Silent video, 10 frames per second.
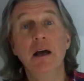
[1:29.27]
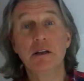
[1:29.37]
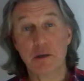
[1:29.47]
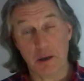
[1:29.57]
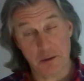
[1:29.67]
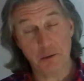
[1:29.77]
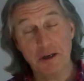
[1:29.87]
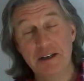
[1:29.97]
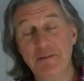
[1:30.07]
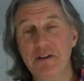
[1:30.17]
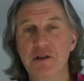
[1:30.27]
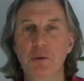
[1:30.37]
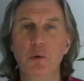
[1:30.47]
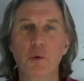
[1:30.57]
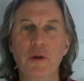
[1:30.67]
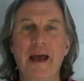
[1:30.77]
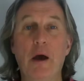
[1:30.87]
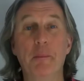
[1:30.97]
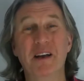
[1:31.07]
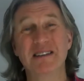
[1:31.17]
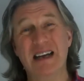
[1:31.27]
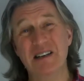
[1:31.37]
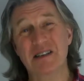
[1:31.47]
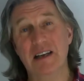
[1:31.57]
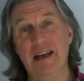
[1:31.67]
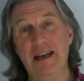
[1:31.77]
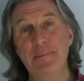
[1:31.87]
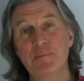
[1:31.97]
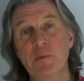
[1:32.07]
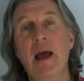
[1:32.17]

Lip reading: So I thought I'd give it to you all now, because actually